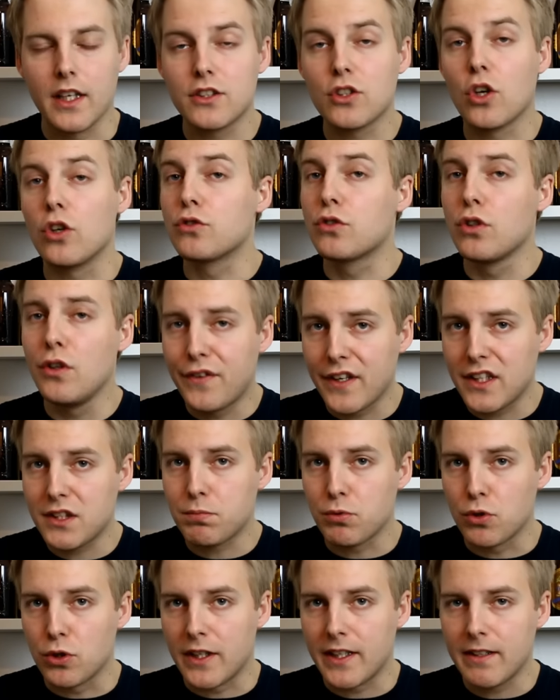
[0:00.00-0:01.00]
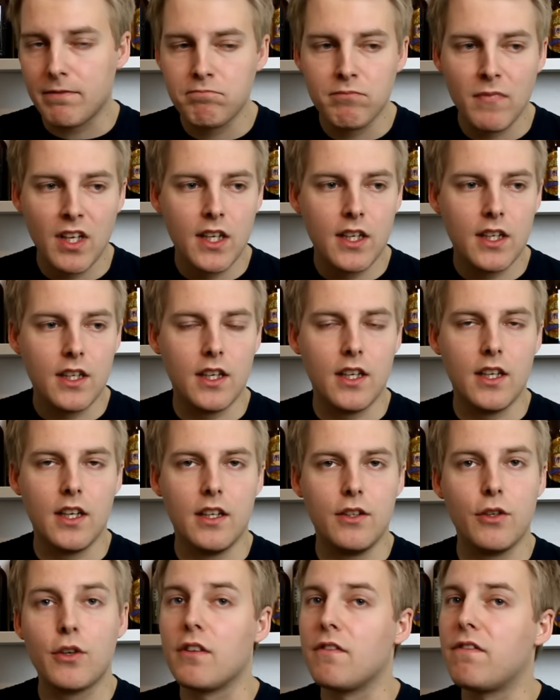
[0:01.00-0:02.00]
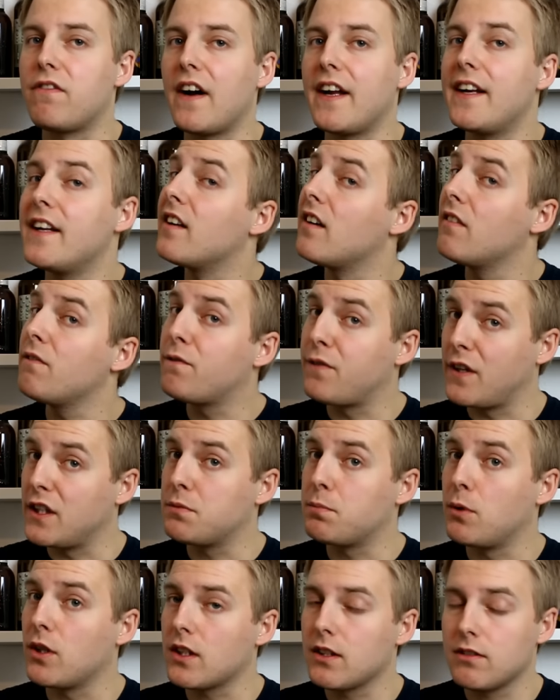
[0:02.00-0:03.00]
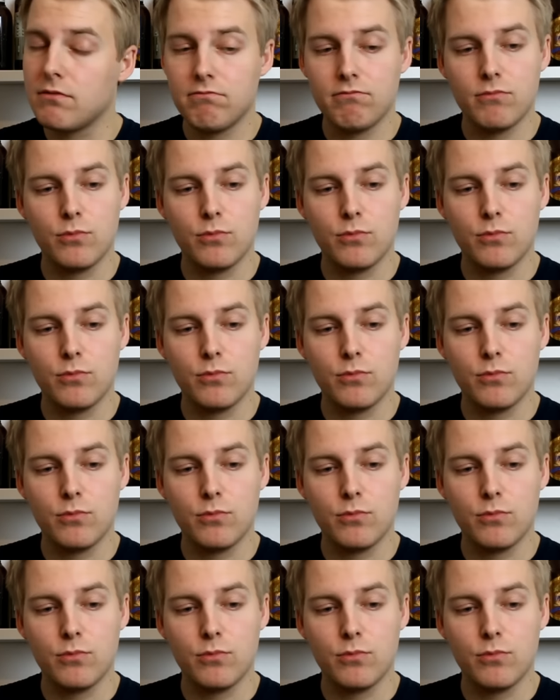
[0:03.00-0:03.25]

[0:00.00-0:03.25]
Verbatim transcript: It's called Two Face Brewing, and uh, you can find it on Facebook